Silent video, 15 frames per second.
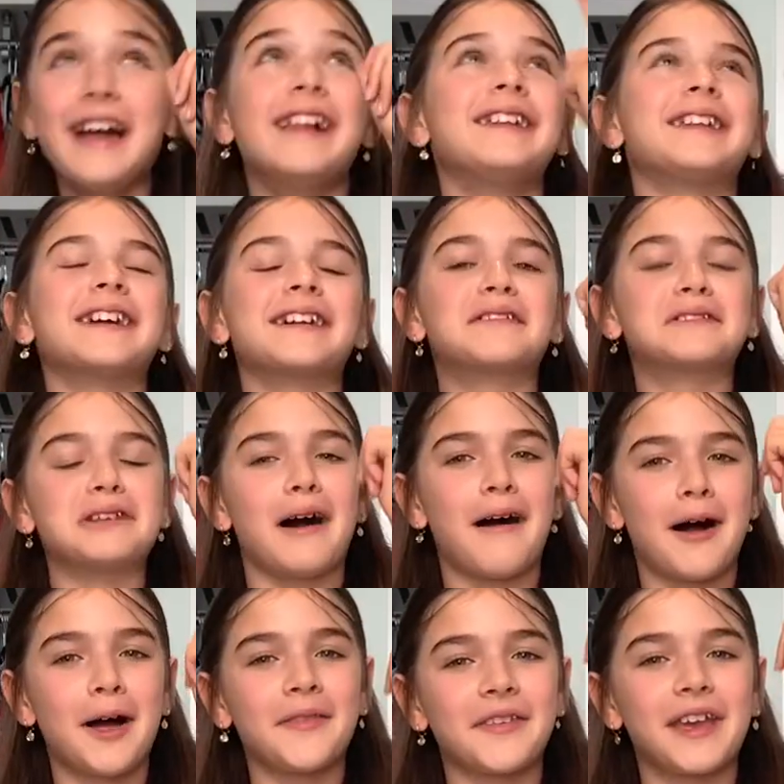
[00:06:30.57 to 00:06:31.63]
linked
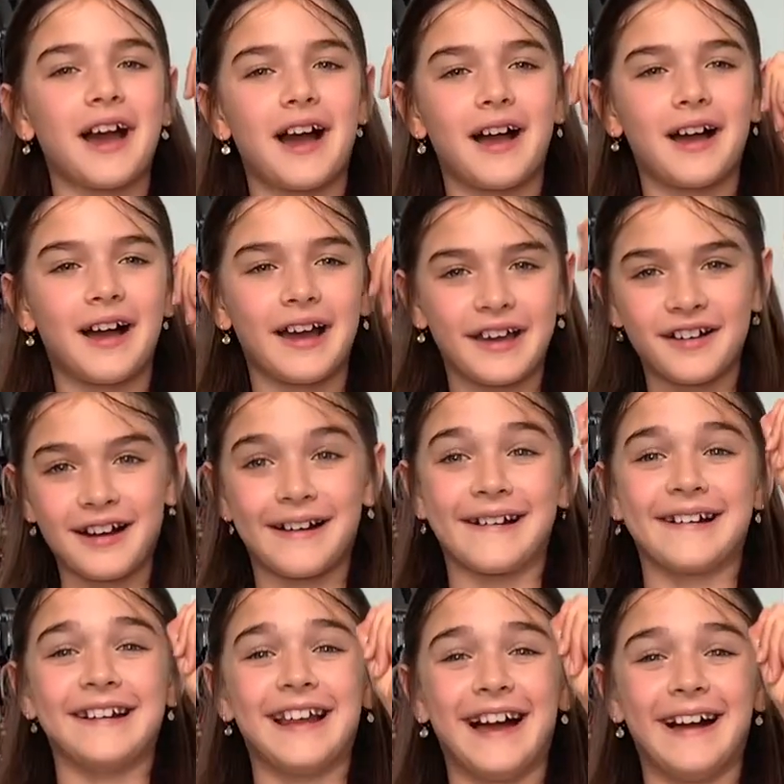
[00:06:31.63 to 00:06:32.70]
on the
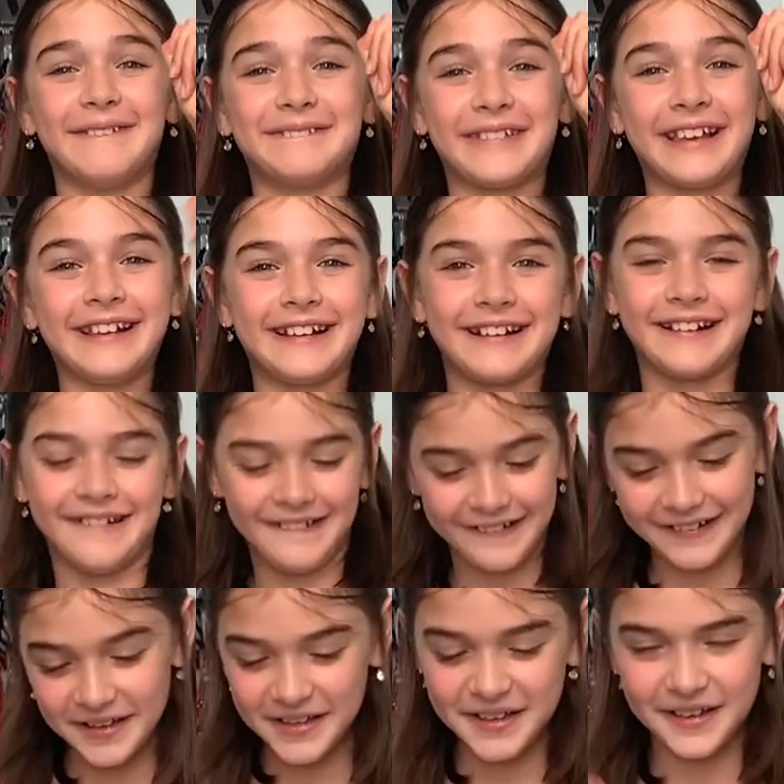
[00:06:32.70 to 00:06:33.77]
iCard up
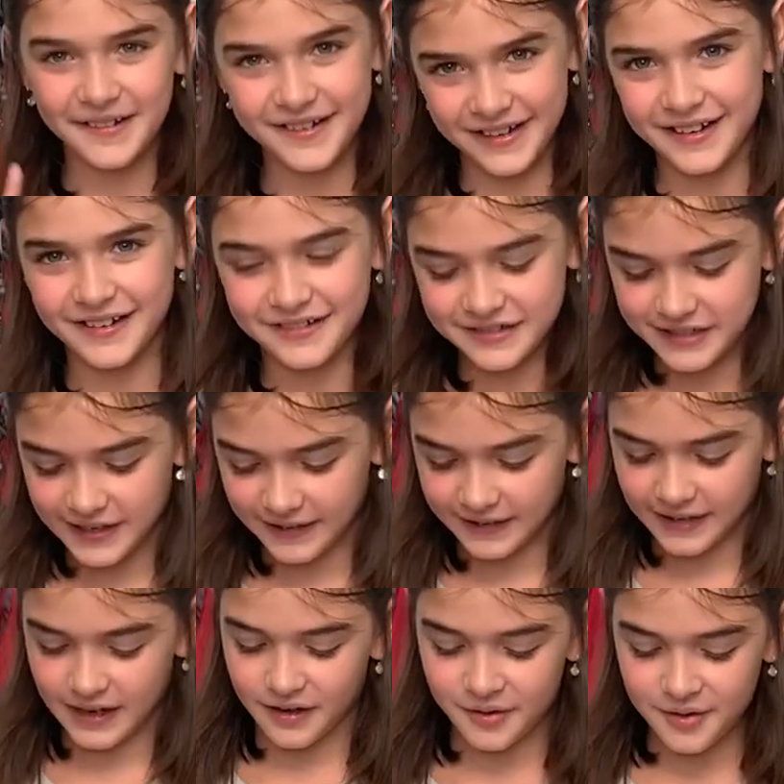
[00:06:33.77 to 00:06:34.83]
here. You can go check
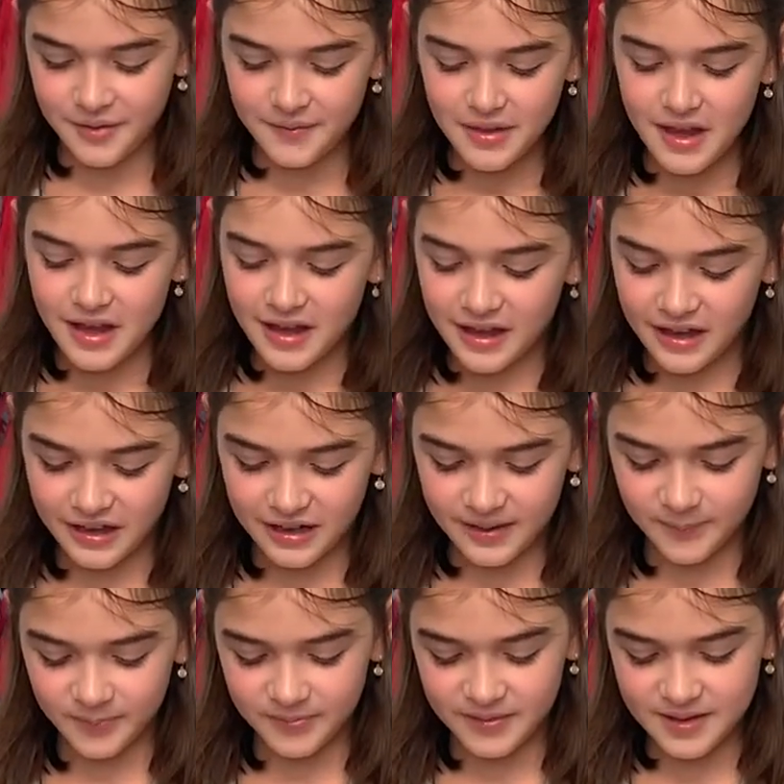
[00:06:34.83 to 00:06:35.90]
it out.
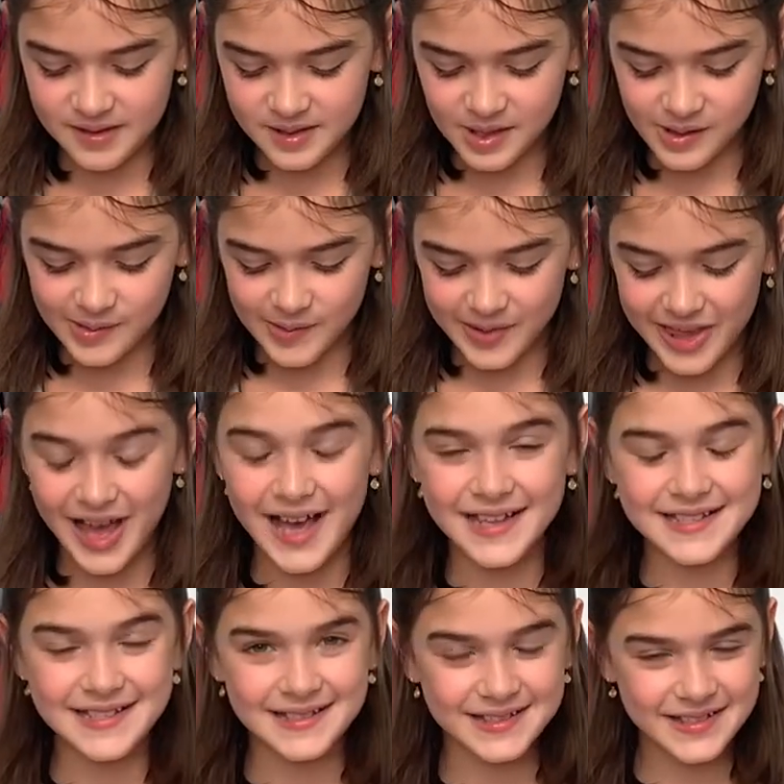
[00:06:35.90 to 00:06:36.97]
So
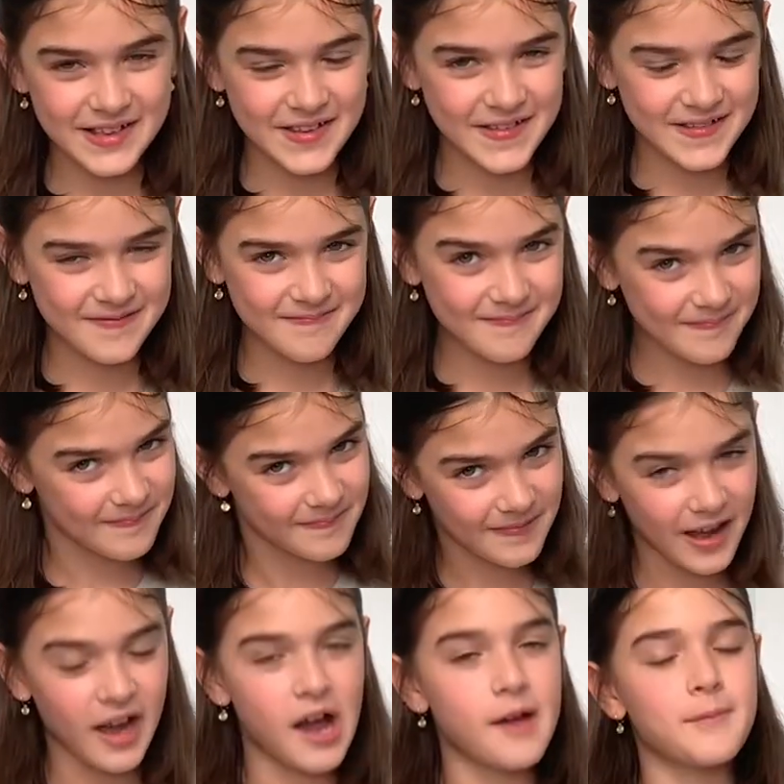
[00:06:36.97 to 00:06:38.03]
yes,
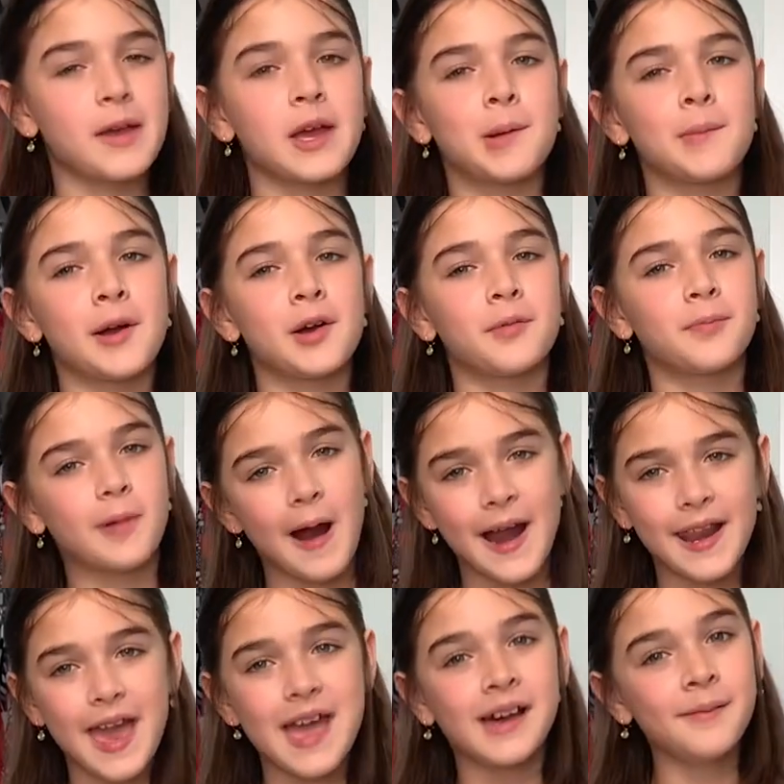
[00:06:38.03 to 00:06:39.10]
I make my own
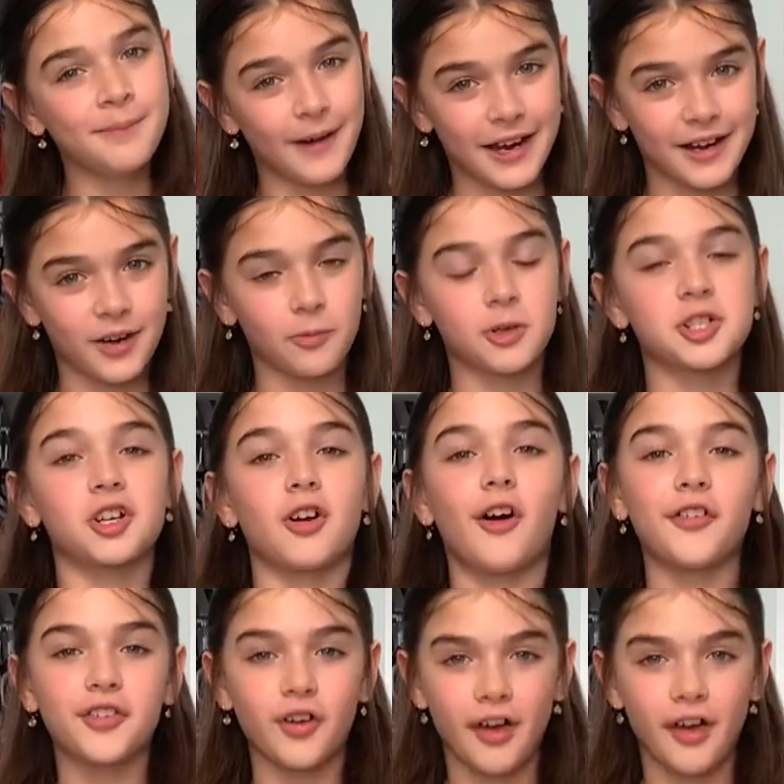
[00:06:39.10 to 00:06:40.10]
bread and butter, which are also